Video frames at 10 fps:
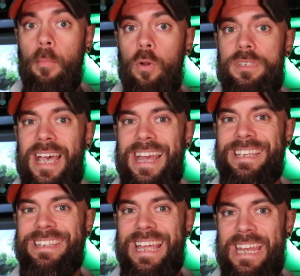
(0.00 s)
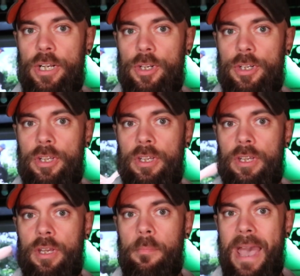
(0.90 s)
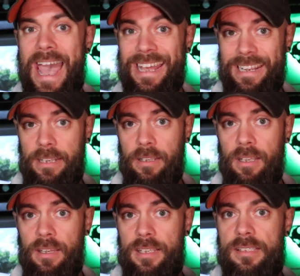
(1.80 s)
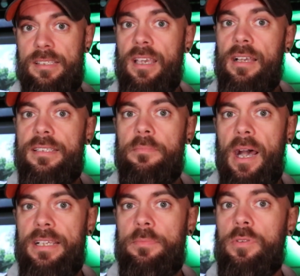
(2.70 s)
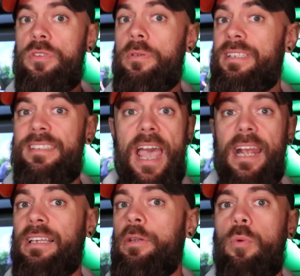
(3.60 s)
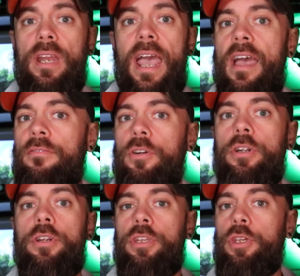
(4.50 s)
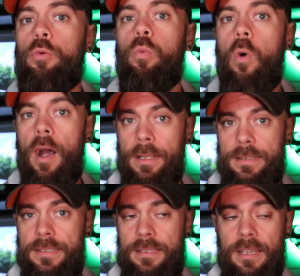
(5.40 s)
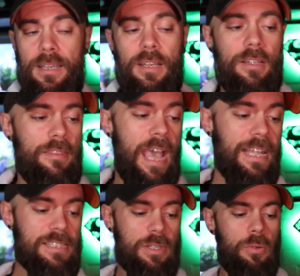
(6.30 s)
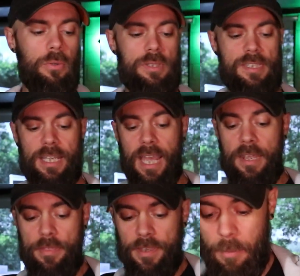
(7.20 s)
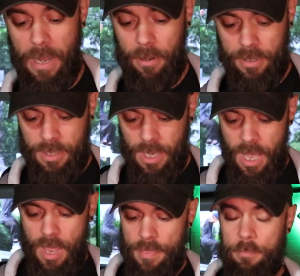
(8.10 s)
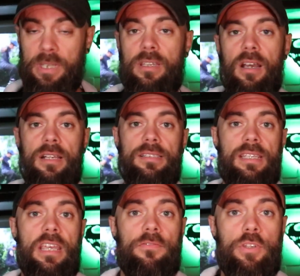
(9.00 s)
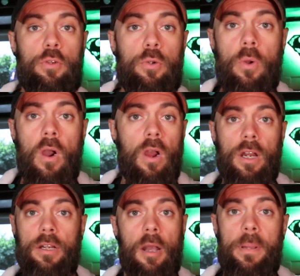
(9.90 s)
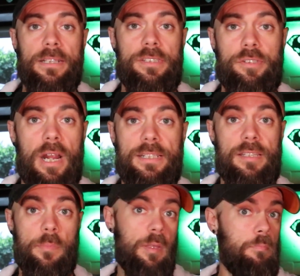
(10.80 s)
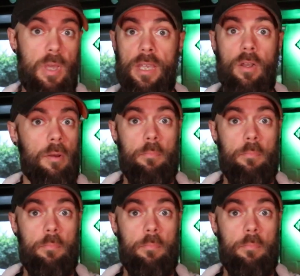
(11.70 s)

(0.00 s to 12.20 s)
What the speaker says: multi-layered padding. This is customizable to exactly whatever you want. That's the coolest thing I think about it, because if you are about to try something big on